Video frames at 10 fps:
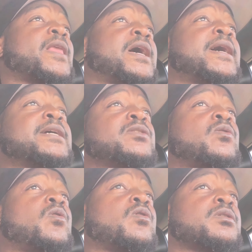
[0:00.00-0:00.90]
I had to
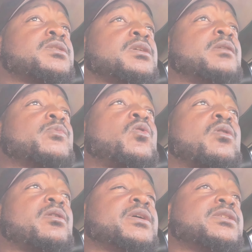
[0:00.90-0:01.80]
order some
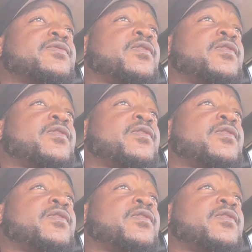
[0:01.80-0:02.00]
1/4-inch